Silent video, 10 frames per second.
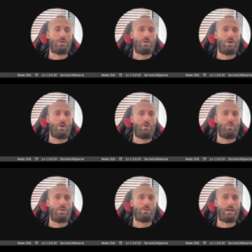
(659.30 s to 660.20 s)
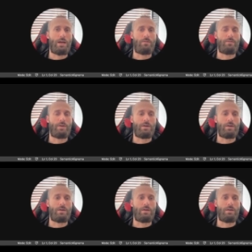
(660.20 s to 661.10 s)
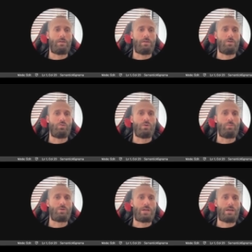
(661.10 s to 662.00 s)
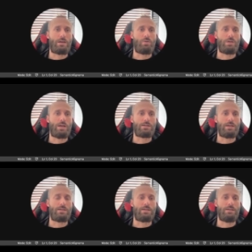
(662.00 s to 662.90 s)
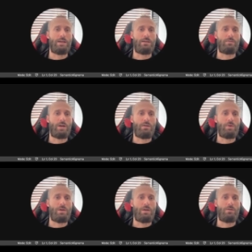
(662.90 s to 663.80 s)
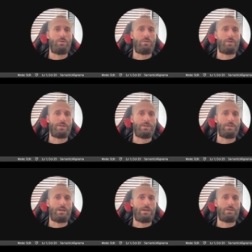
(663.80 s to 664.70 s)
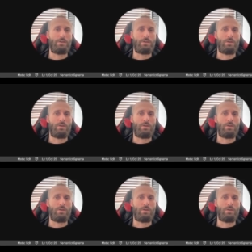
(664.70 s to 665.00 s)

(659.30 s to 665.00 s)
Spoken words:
we're going to have to represent our text as a data frame that will facilitate the